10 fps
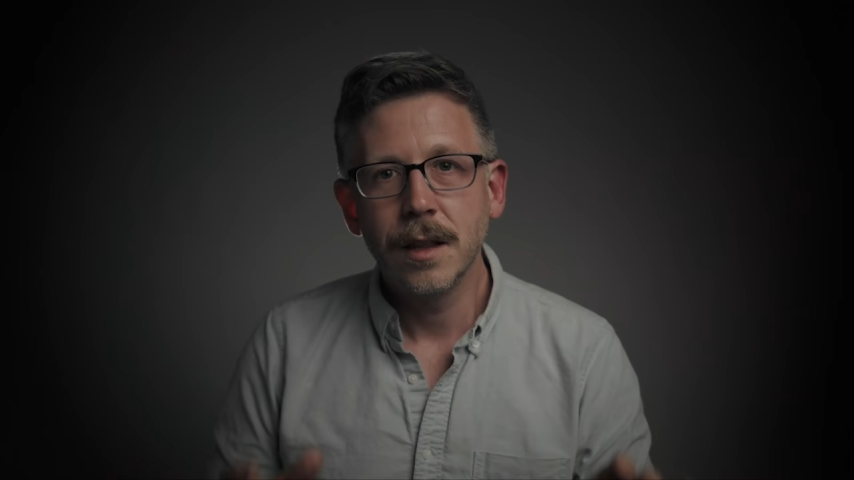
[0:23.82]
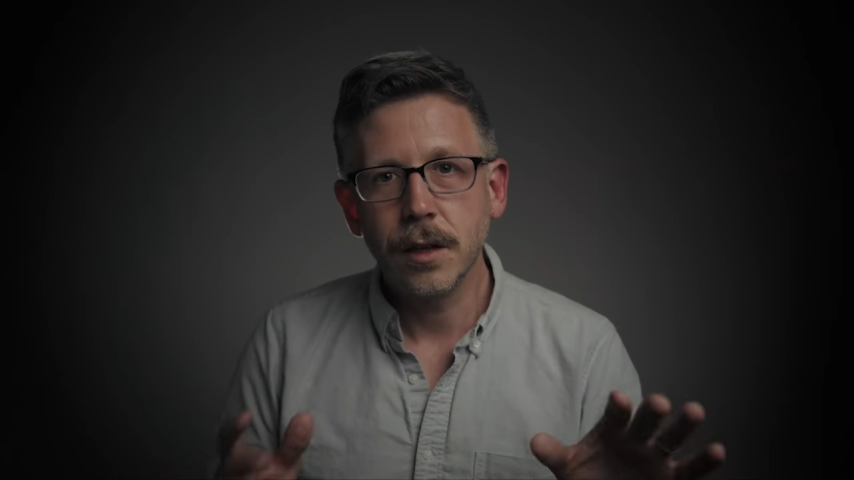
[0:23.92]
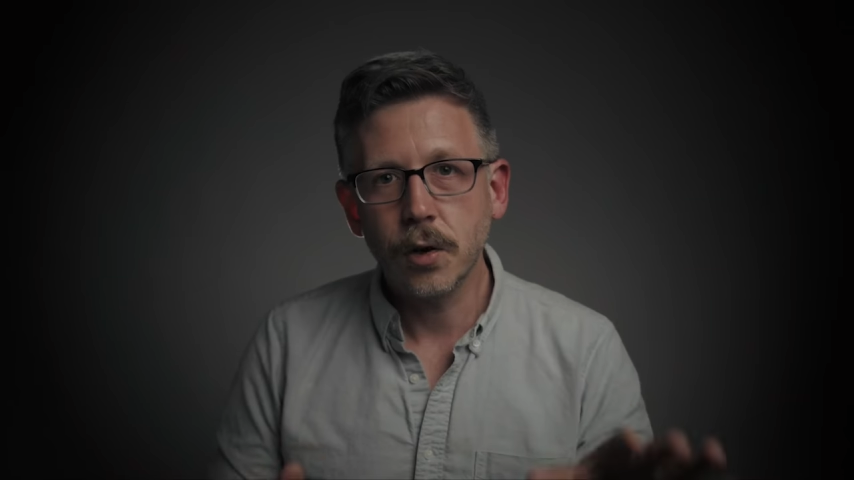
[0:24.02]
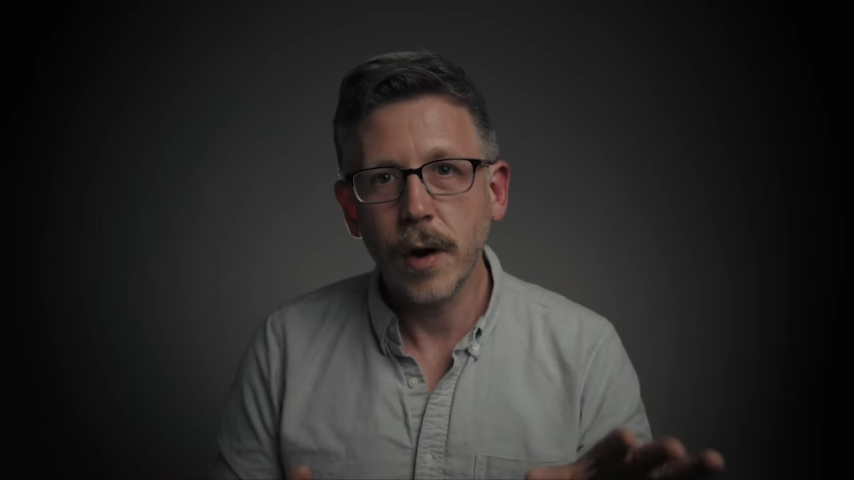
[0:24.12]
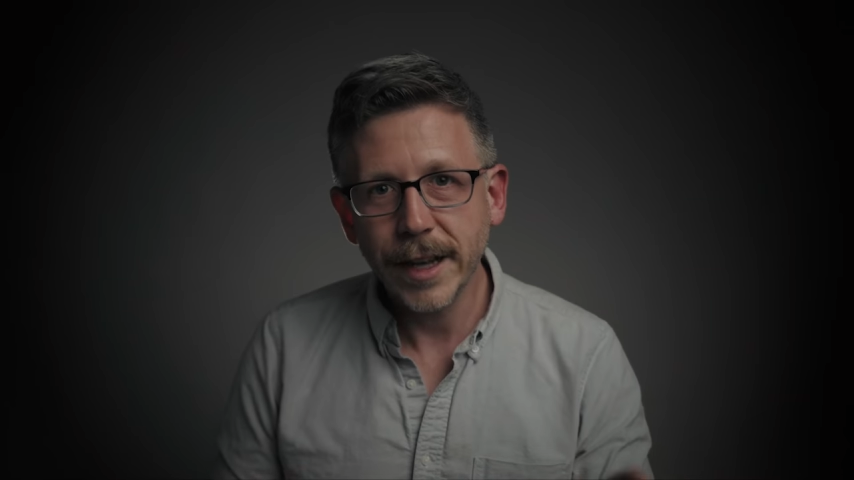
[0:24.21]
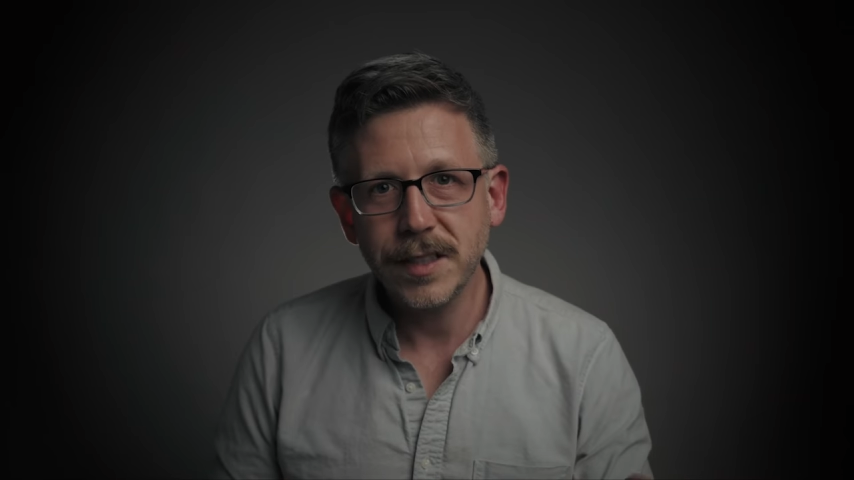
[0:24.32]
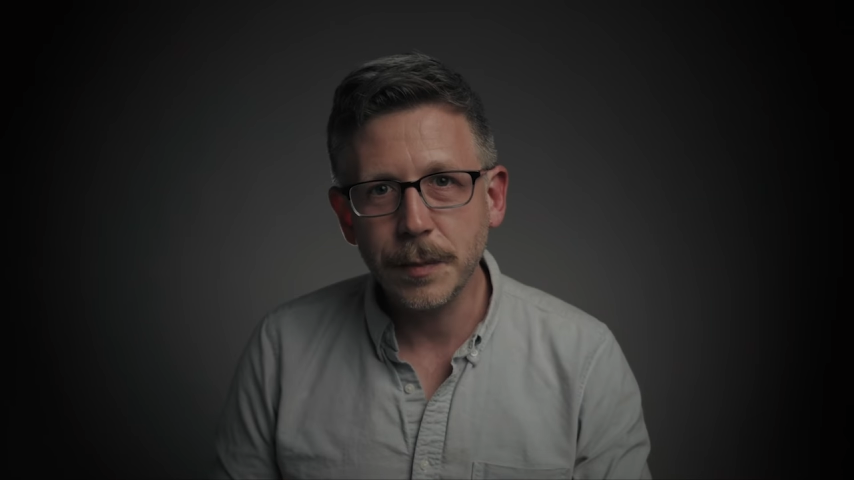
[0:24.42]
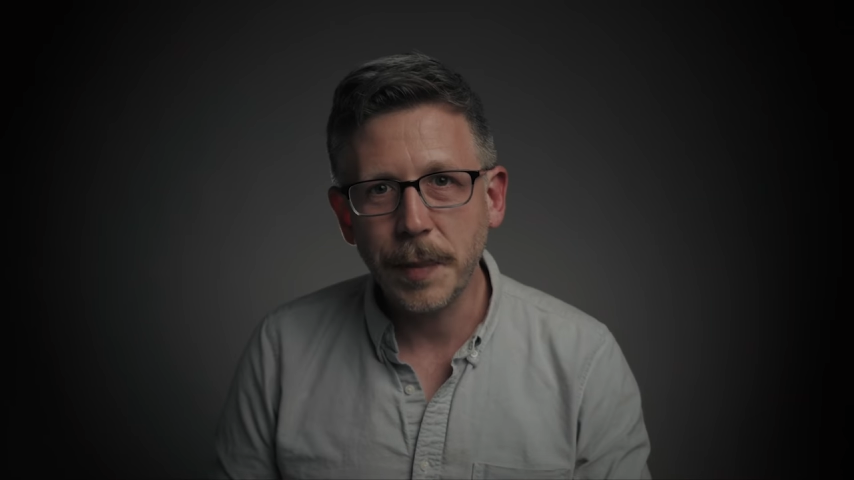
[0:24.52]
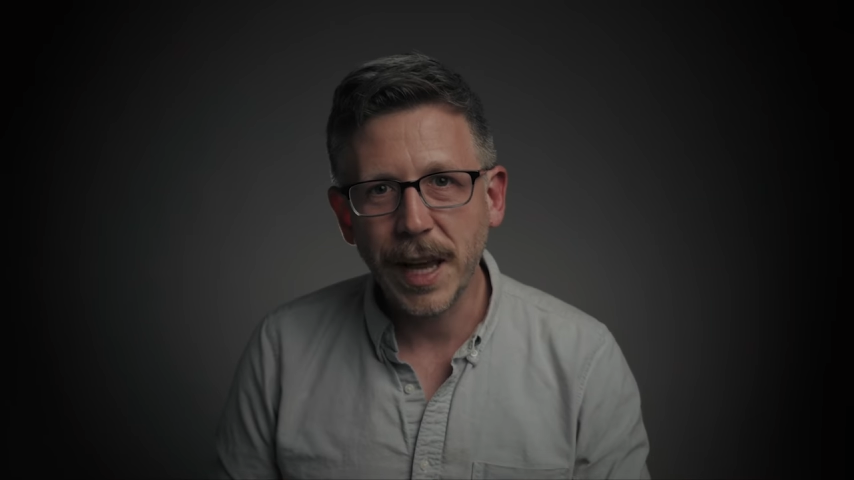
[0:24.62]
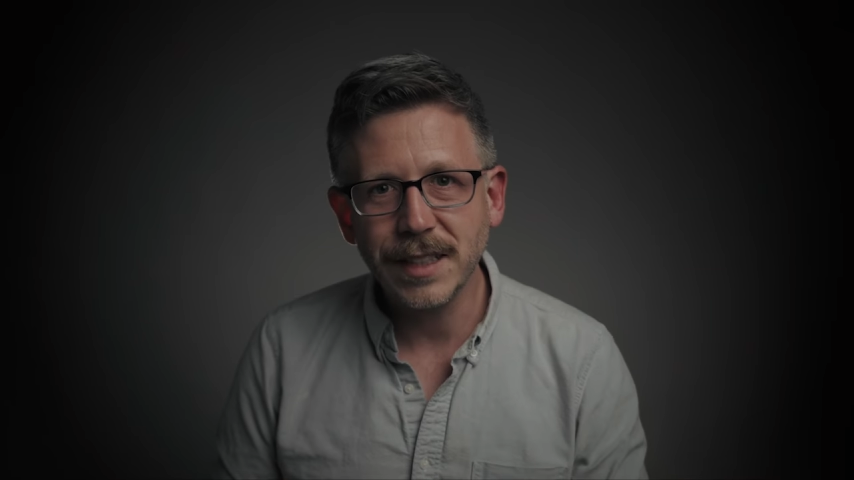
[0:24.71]
The cracks
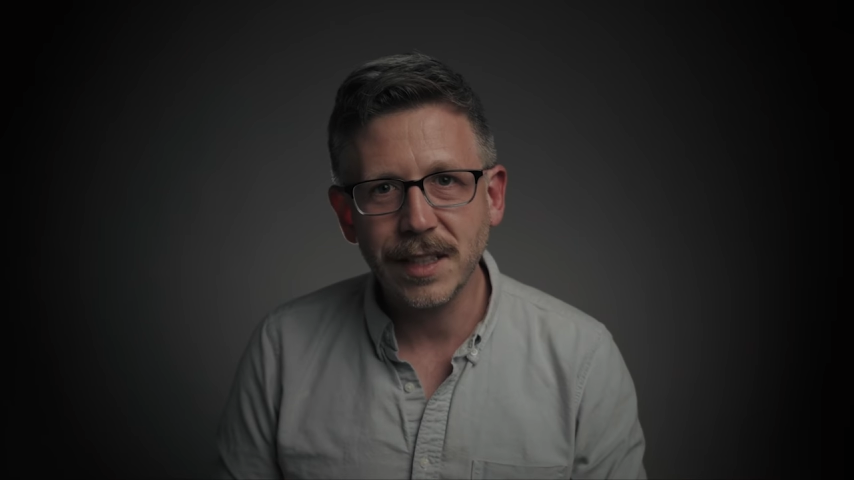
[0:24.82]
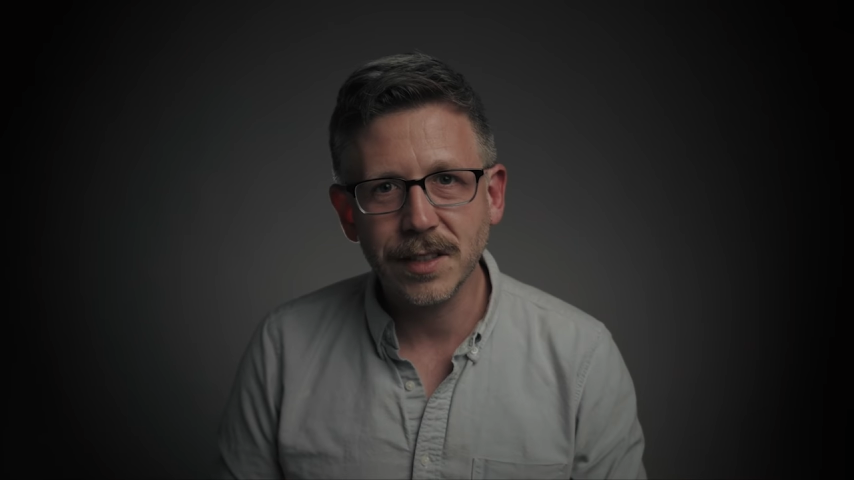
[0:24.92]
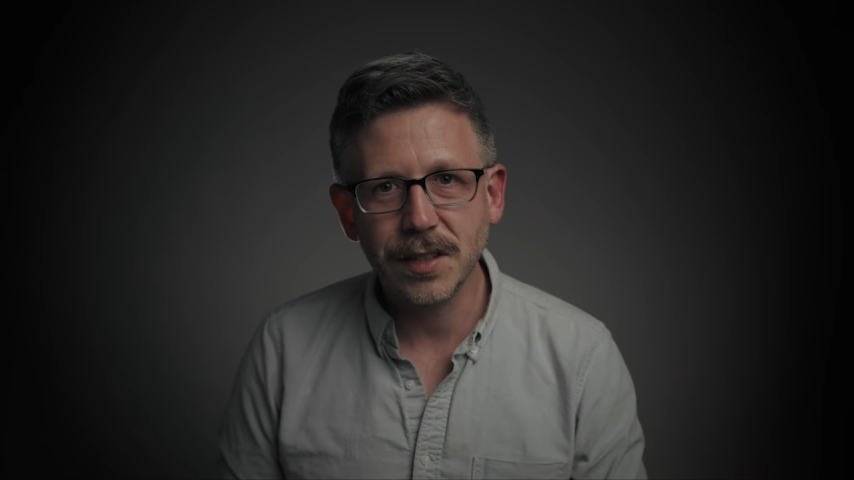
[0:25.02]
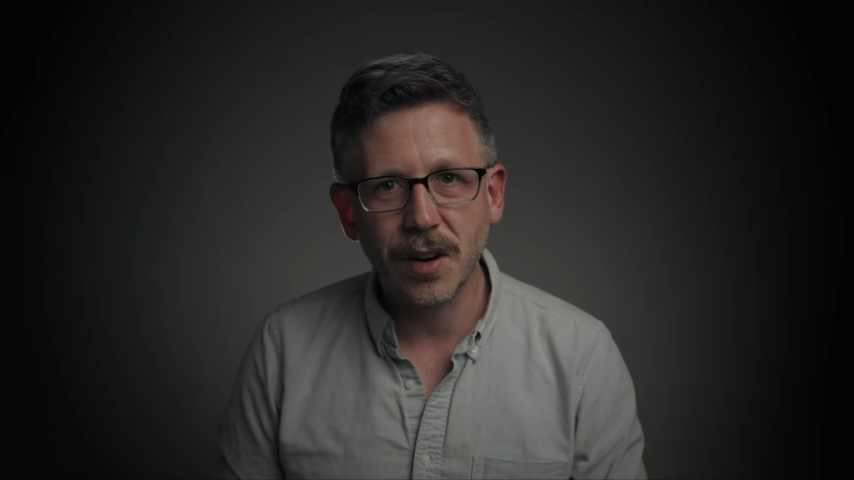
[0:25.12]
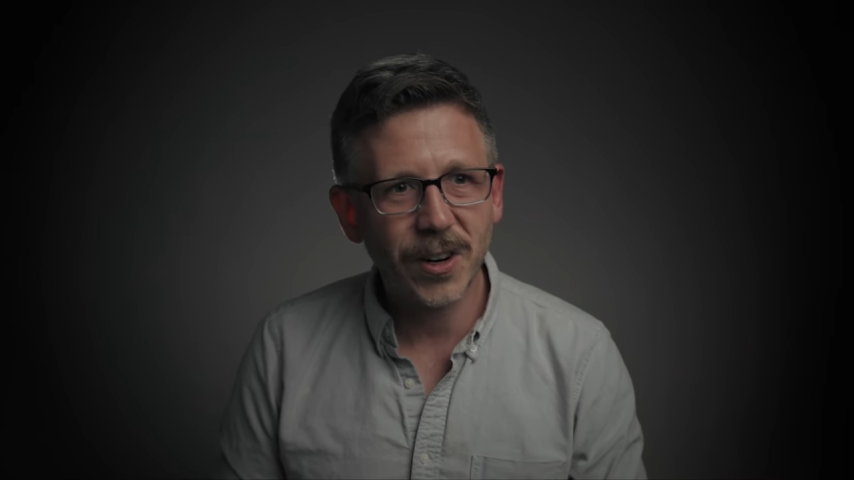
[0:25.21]
in paintings